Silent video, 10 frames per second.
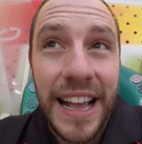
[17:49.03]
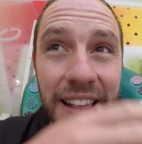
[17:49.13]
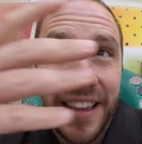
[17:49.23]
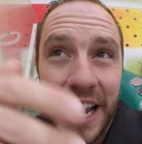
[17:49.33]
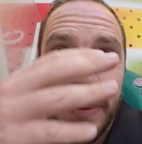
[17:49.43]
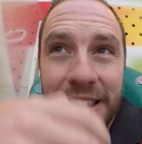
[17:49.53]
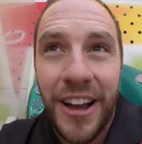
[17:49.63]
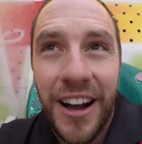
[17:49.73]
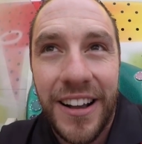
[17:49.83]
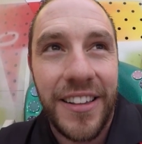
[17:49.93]
it's getting a bit
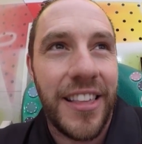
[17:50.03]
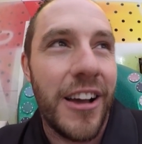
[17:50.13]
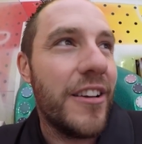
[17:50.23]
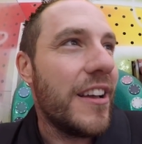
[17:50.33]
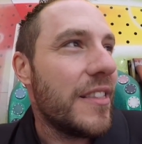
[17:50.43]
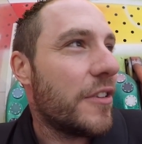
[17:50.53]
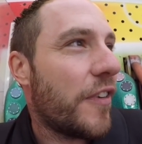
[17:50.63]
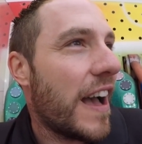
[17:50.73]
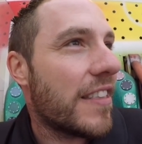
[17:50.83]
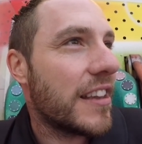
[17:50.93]
darker, so the
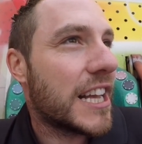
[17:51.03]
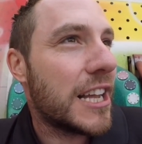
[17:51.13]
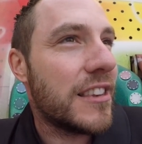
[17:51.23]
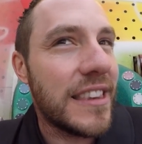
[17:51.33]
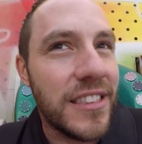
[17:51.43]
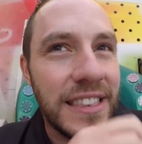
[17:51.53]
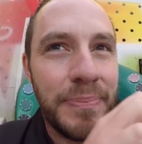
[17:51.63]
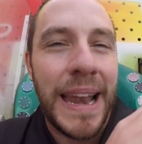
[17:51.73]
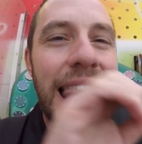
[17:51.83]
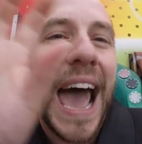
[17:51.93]
fair's going to
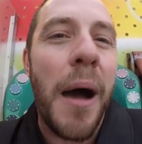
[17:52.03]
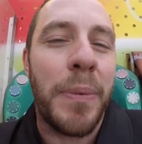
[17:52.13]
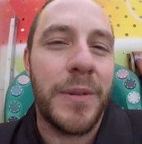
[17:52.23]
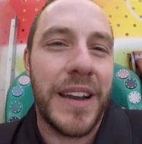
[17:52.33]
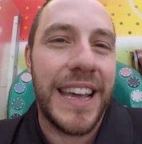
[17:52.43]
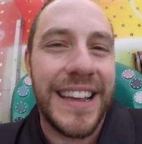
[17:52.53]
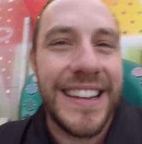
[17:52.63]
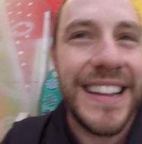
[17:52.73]
be lit up in a minute.